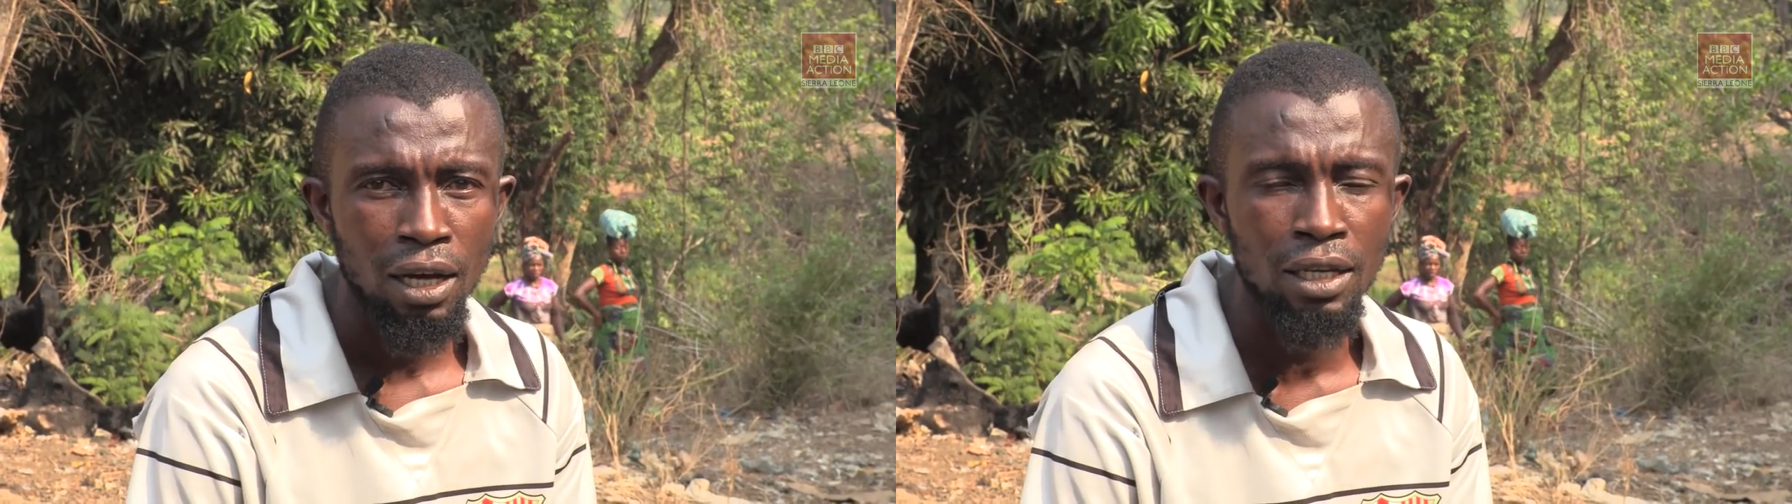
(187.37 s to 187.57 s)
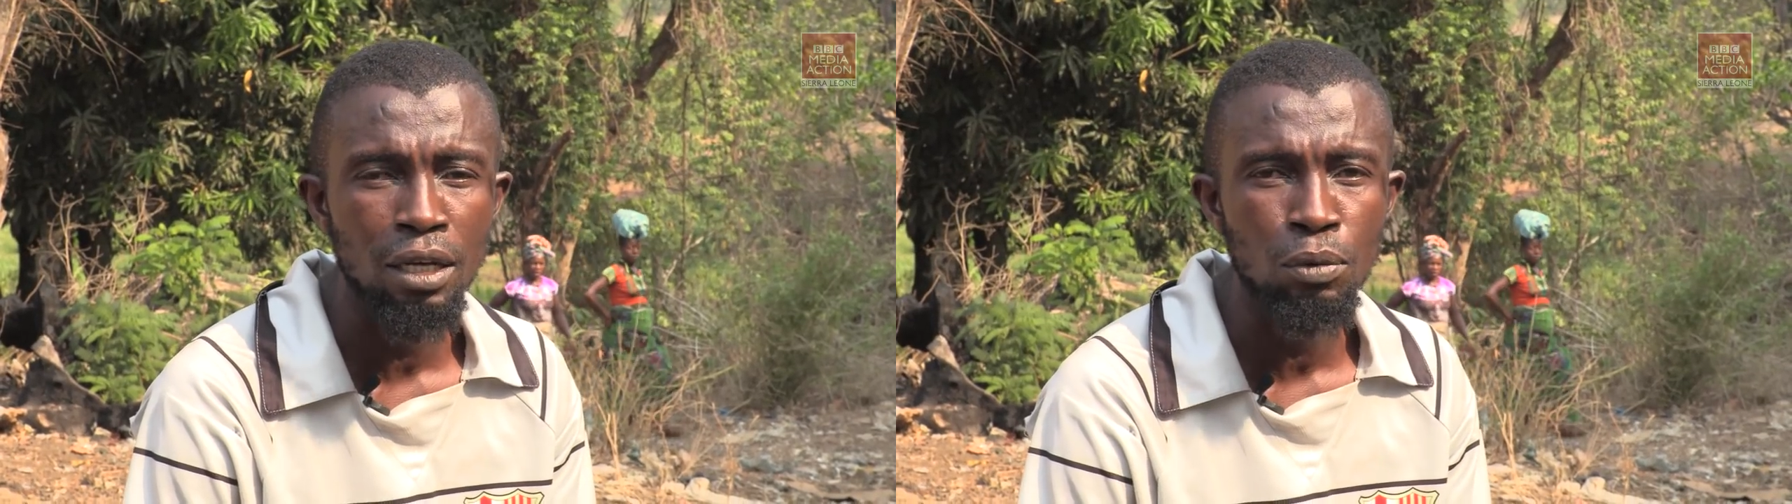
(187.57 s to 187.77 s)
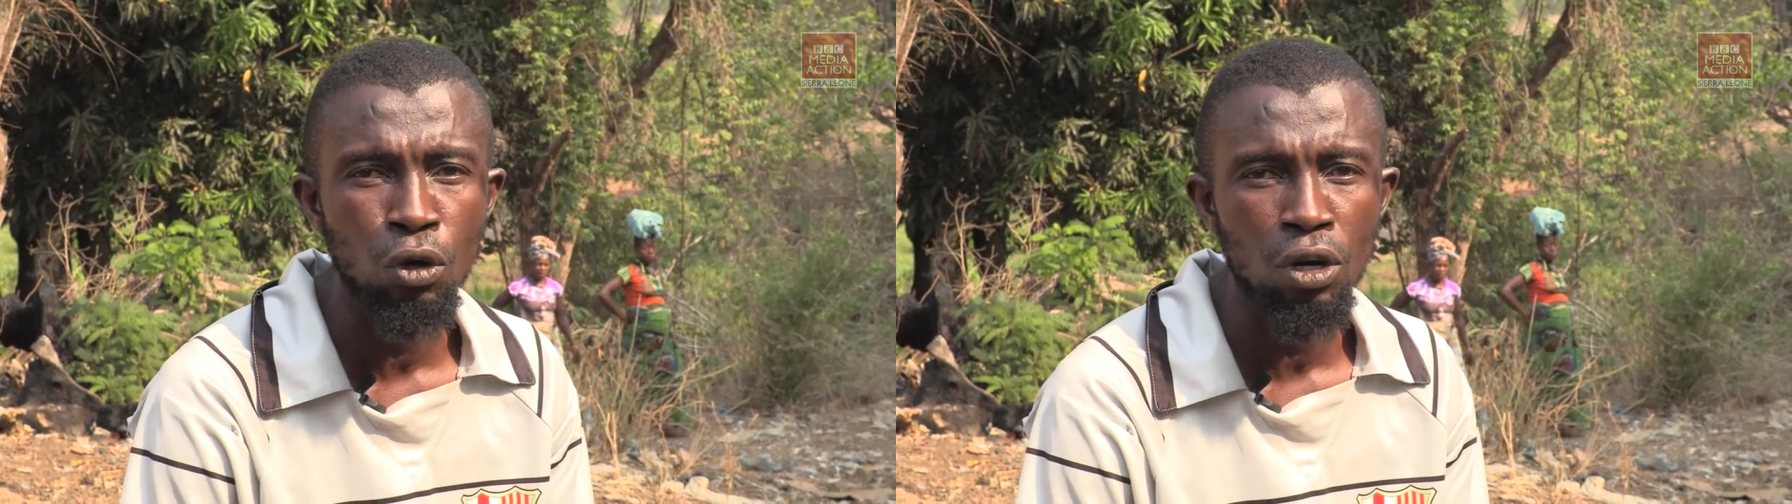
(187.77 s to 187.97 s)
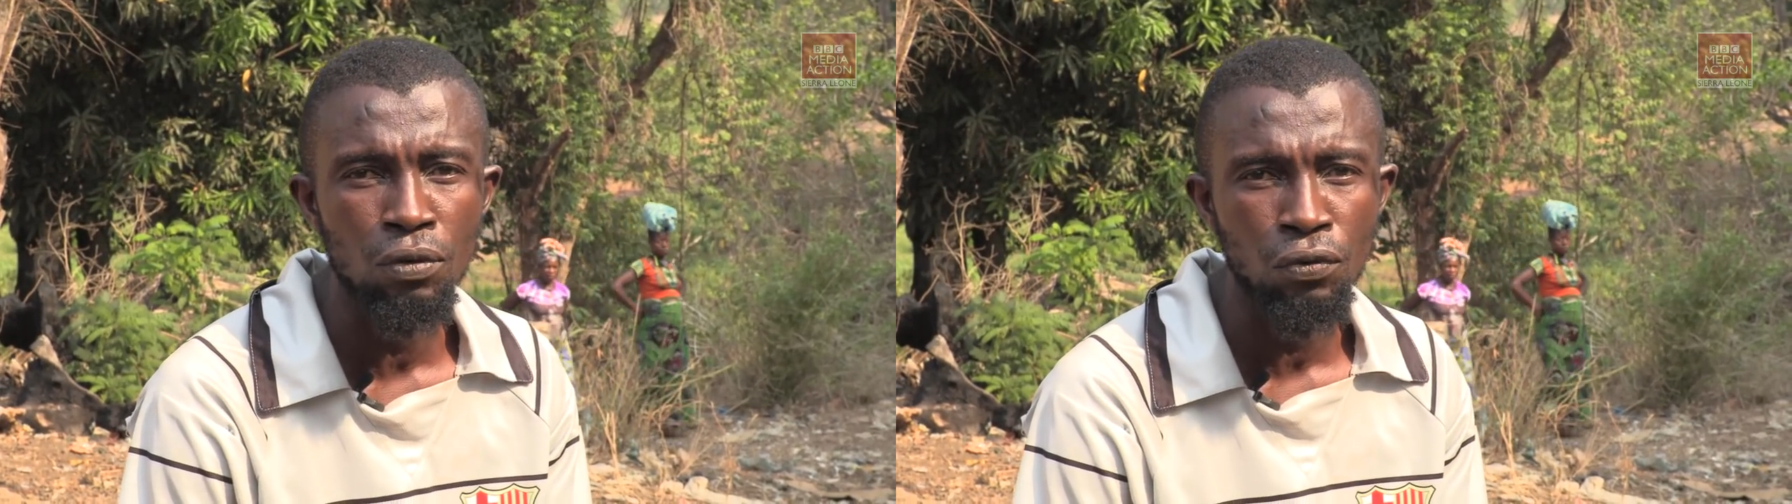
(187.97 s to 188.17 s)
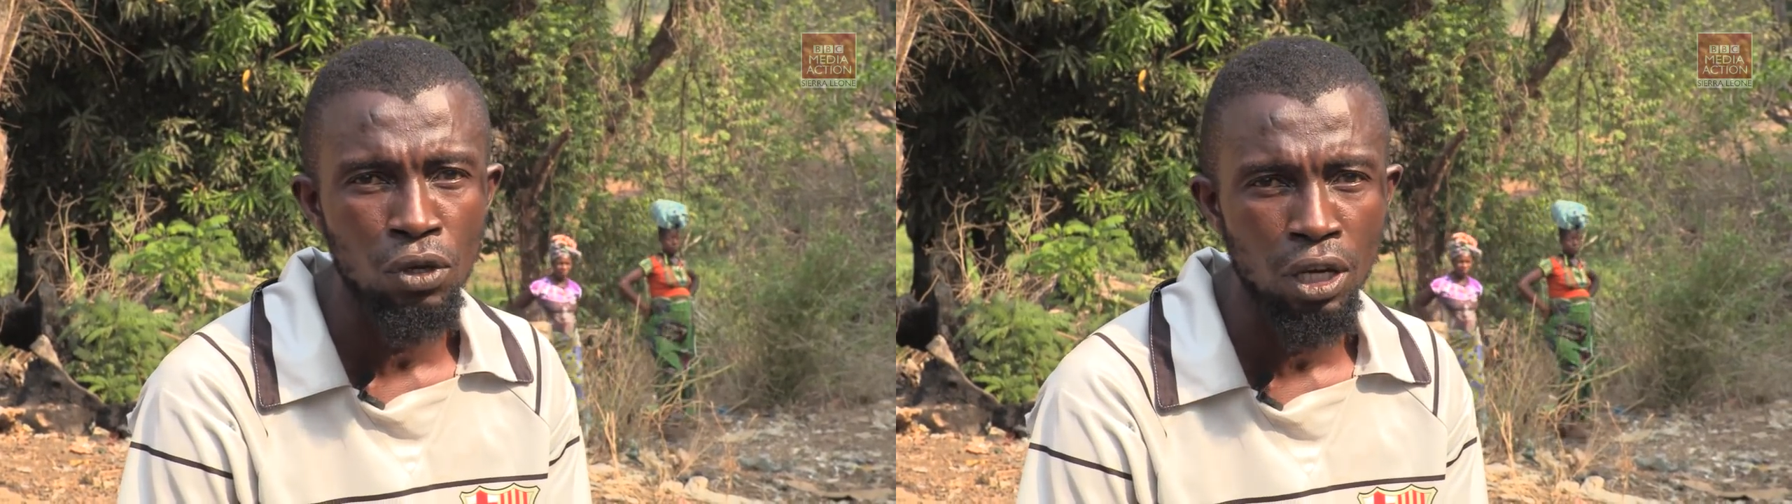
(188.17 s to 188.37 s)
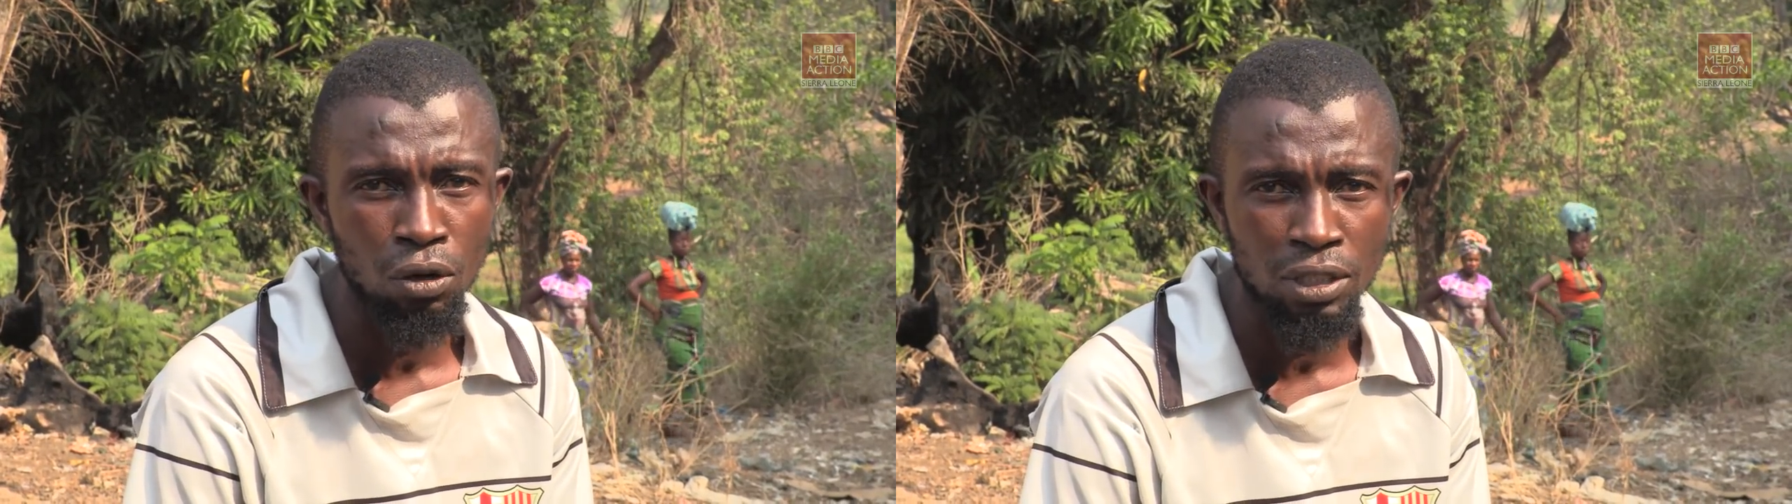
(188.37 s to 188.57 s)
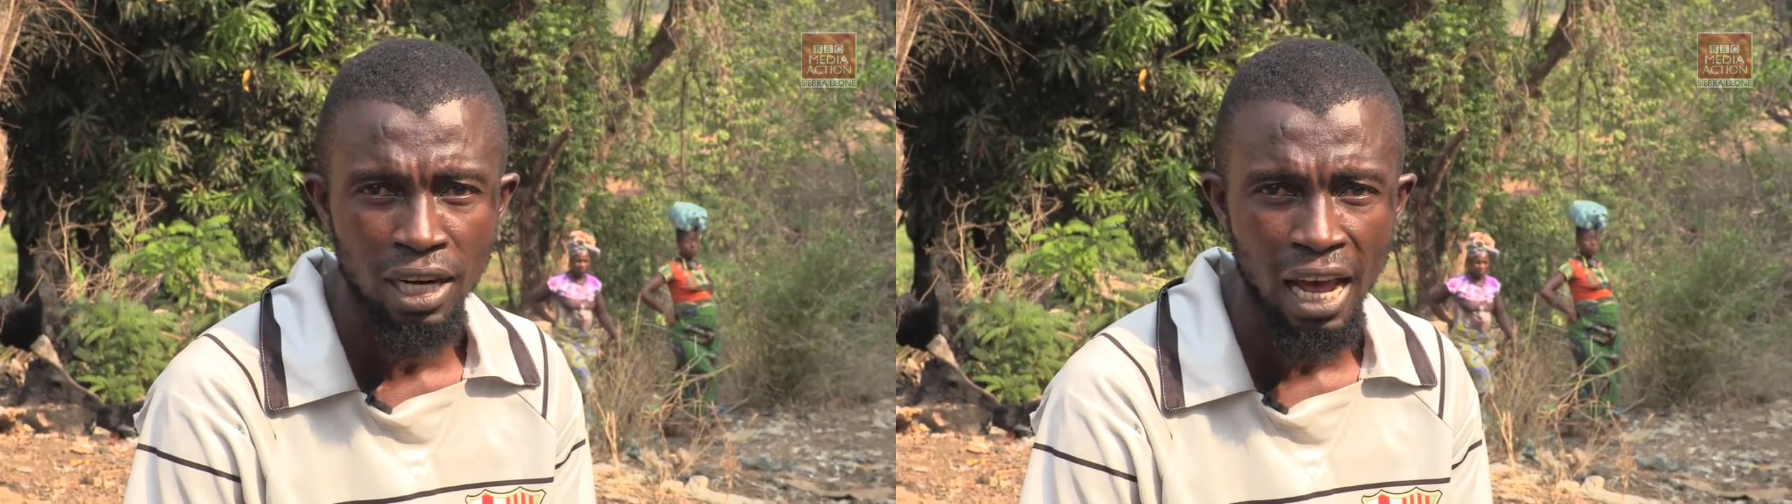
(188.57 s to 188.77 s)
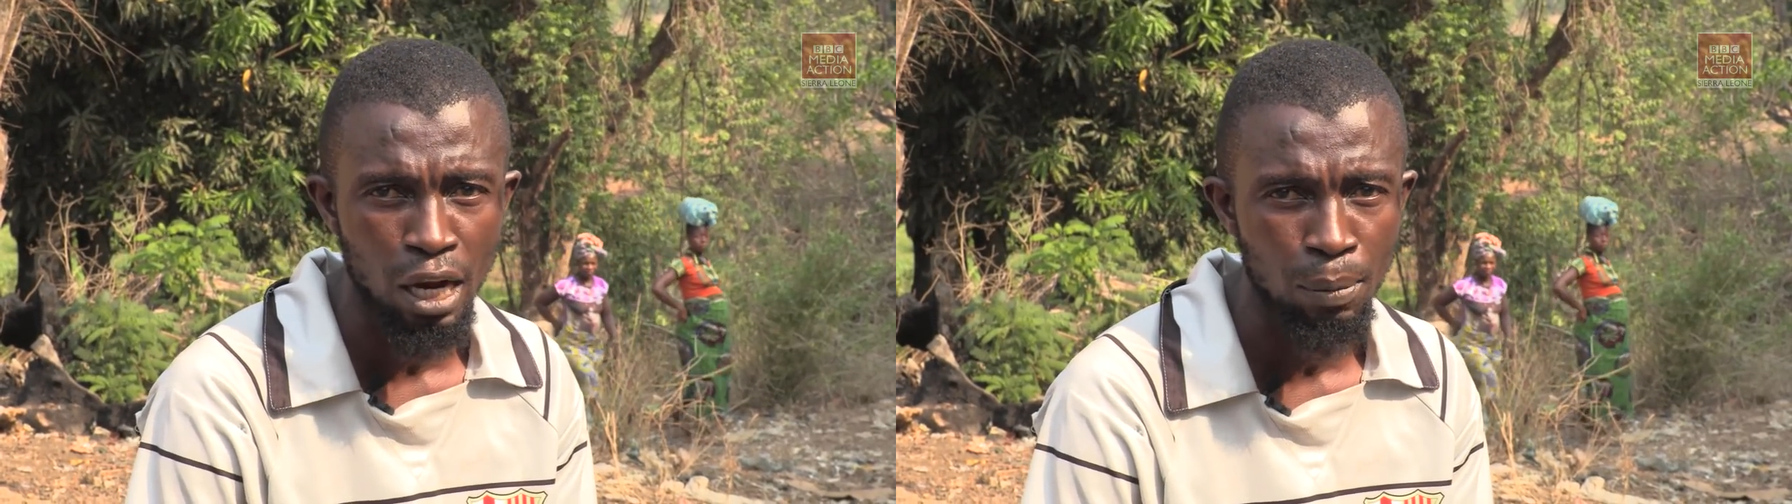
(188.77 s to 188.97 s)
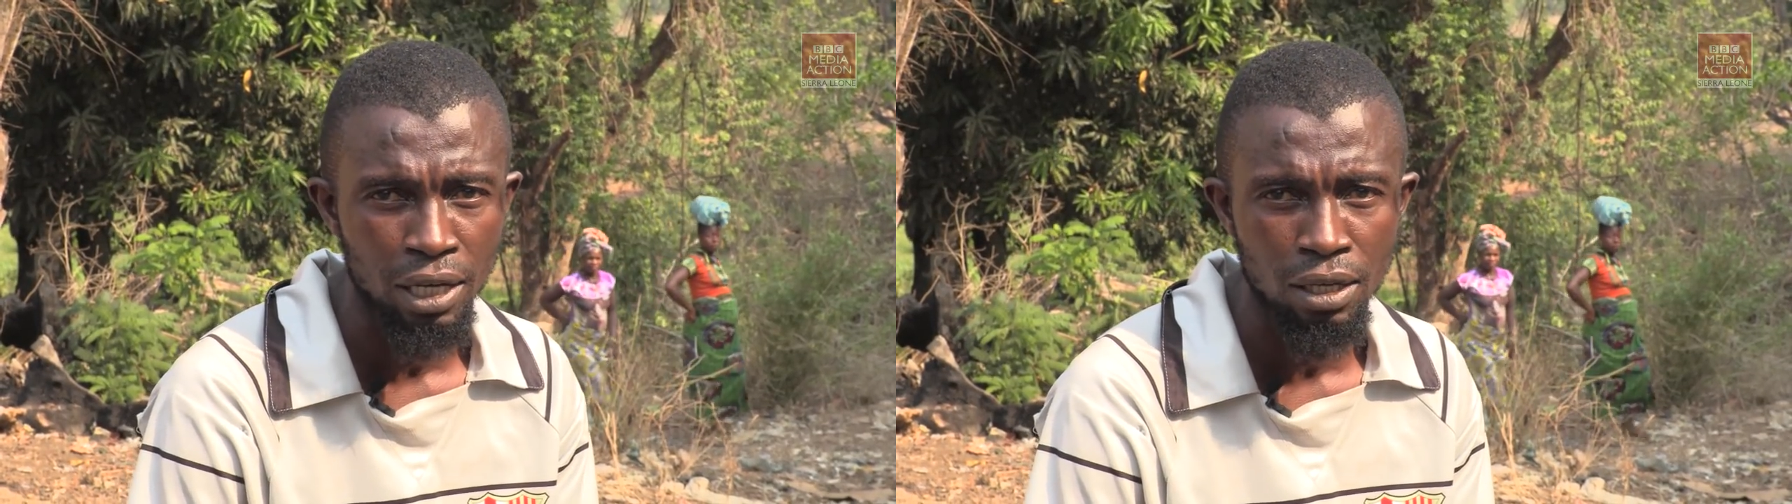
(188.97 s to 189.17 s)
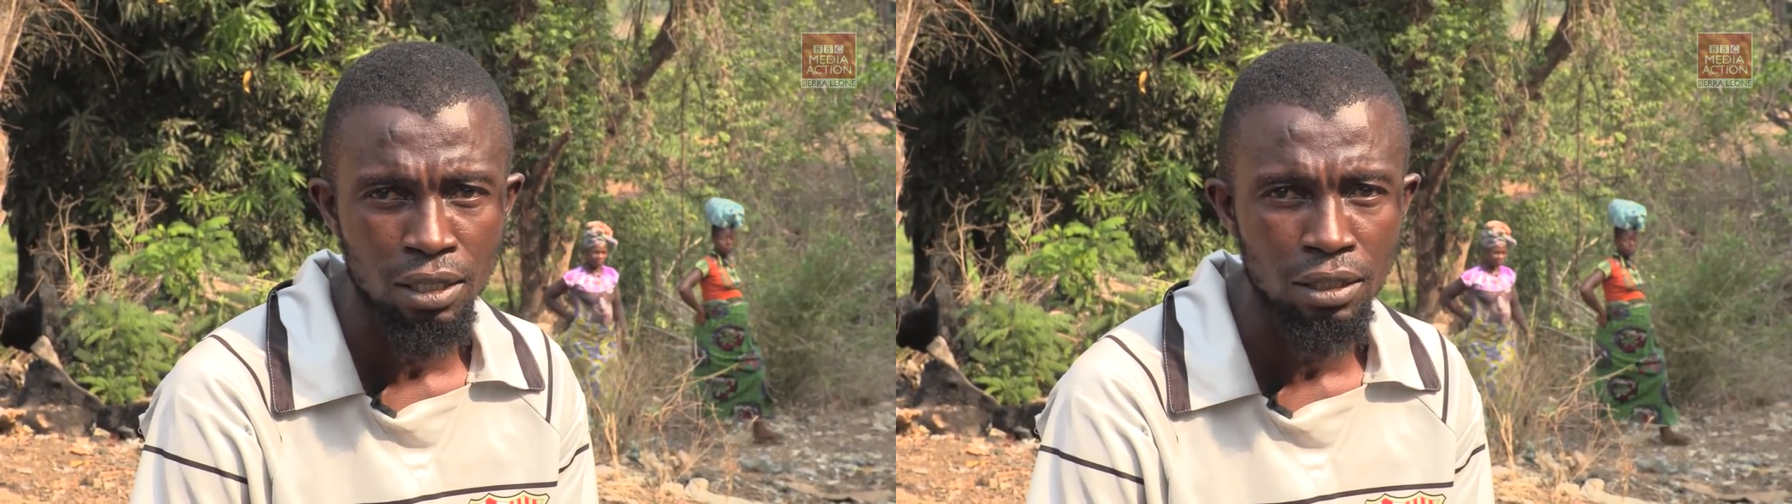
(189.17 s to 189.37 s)
I say, because the phone, they don't try and I'm
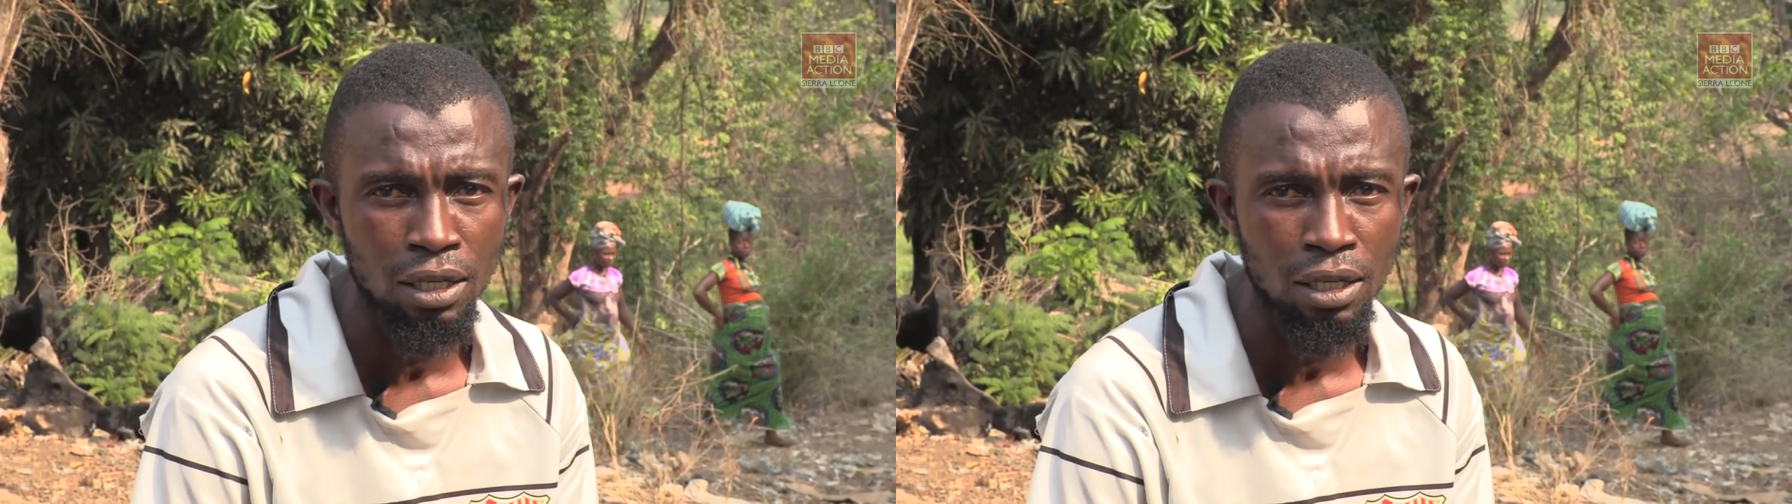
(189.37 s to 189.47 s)
a kid,